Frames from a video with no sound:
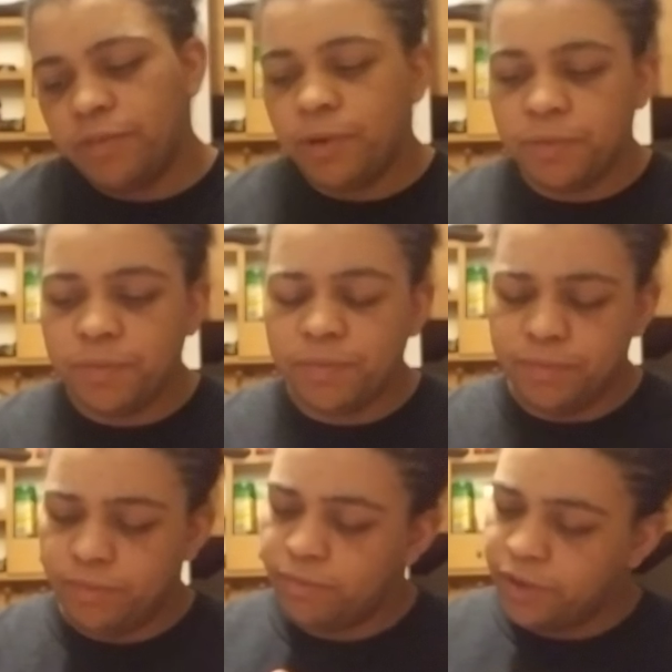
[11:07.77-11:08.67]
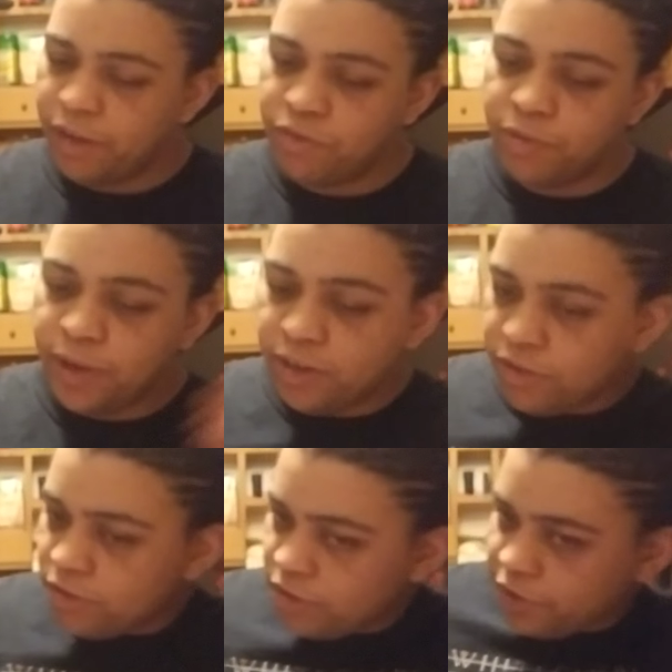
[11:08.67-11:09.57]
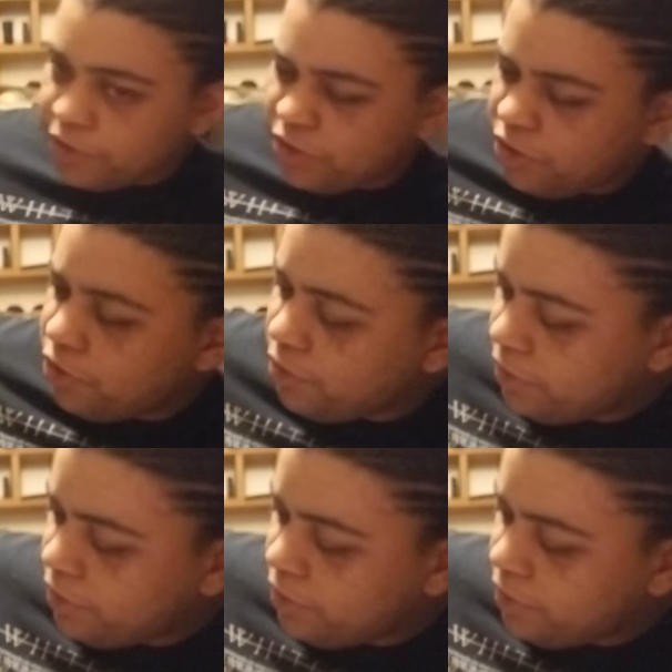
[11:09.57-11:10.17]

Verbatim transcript: Well, we have two aces here, too.